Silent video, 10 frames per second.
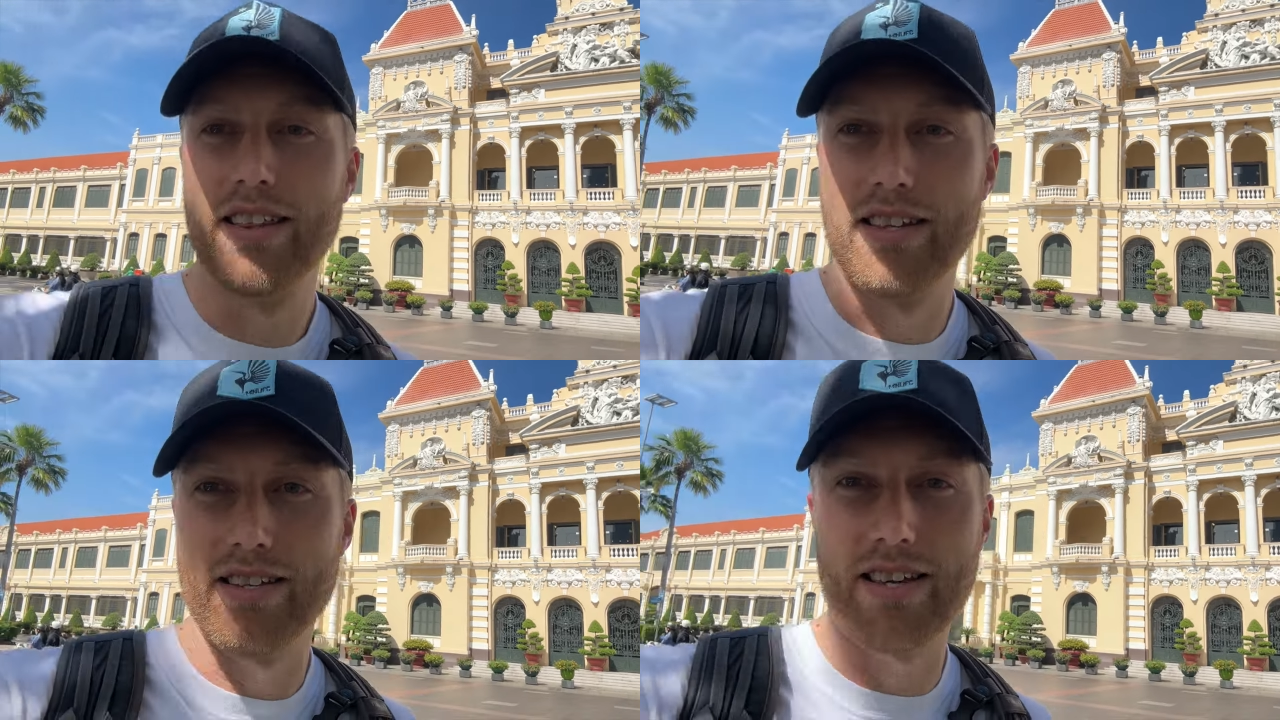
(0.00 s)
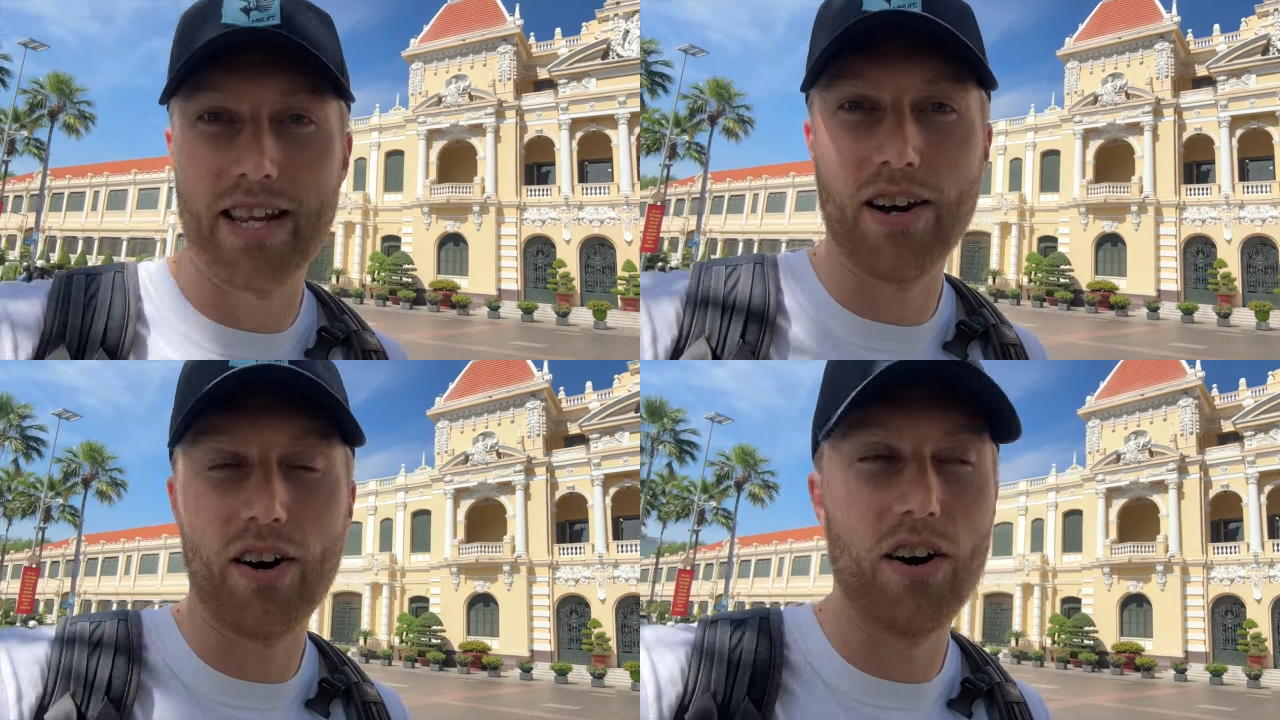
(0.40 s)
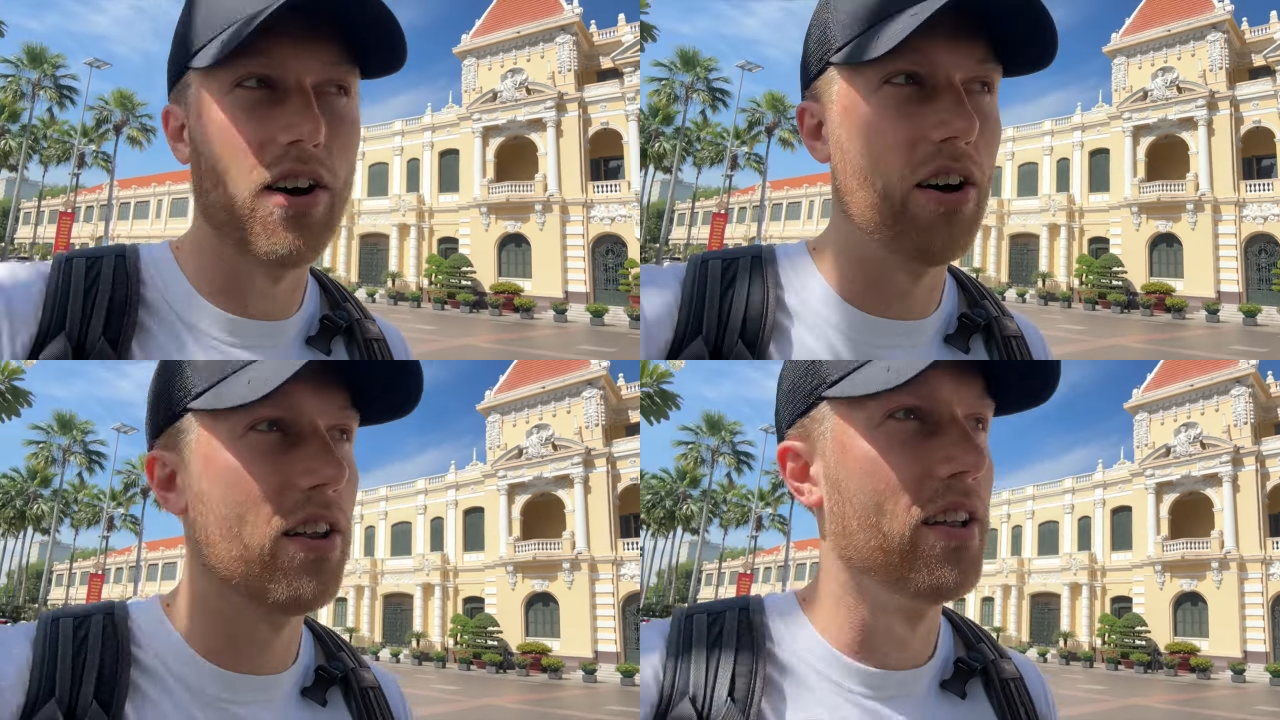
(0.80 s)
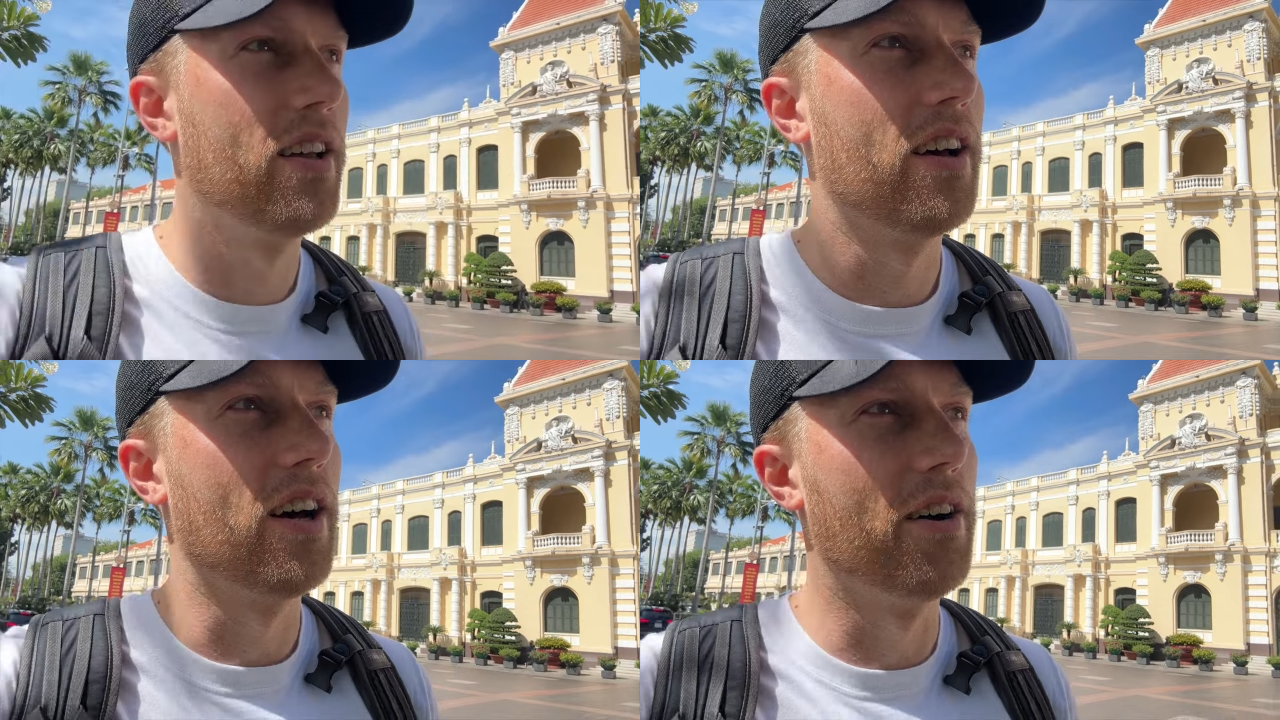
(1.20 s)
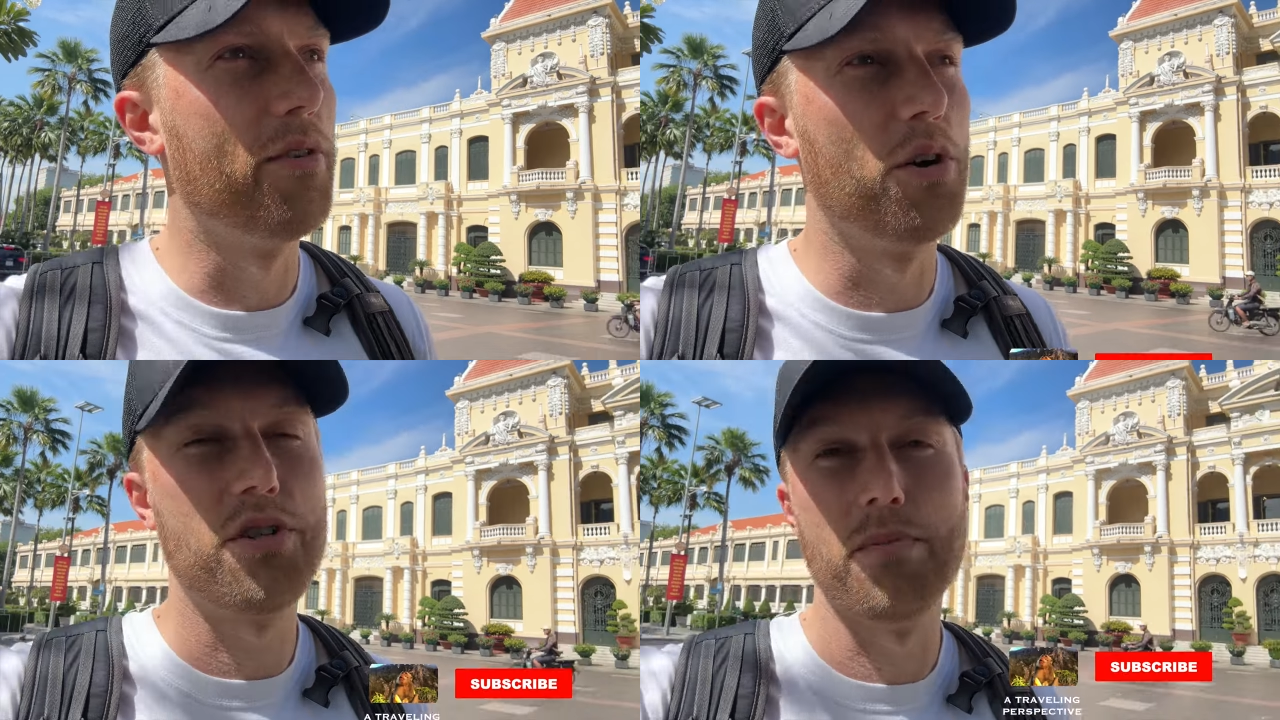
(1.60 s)
the city hall of
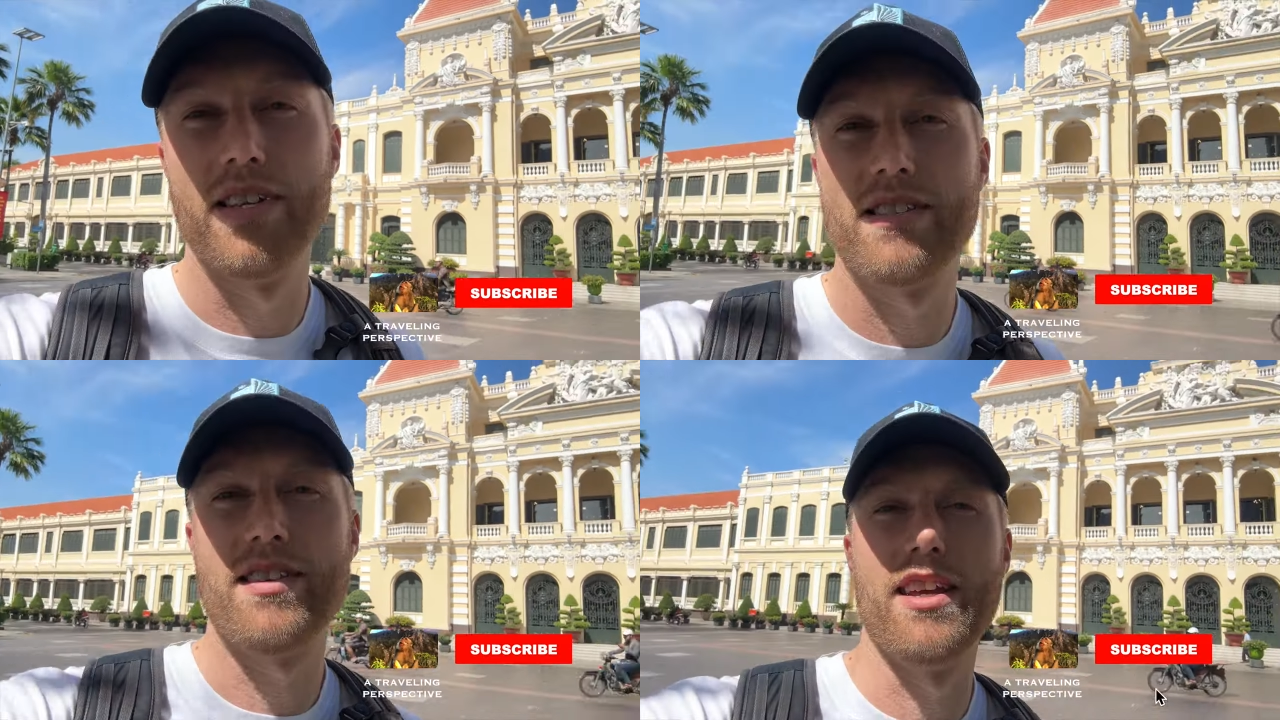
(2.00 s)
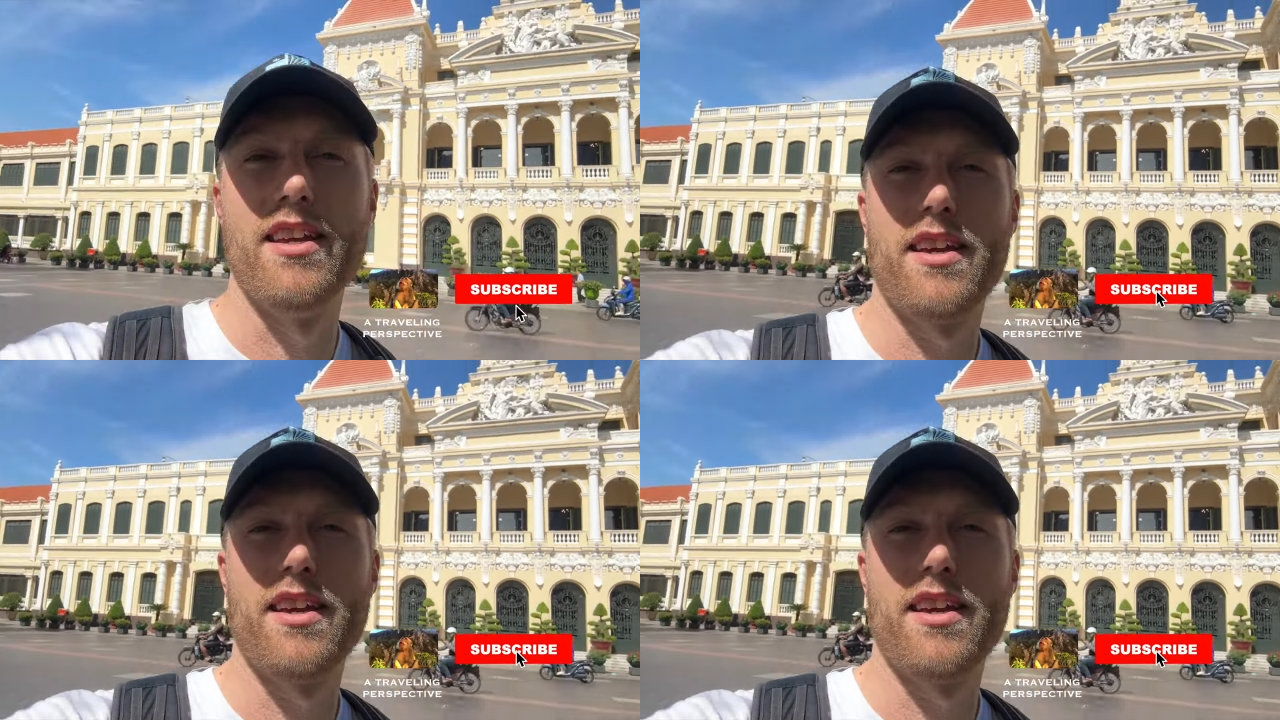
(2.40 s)
Ho Chi Minh City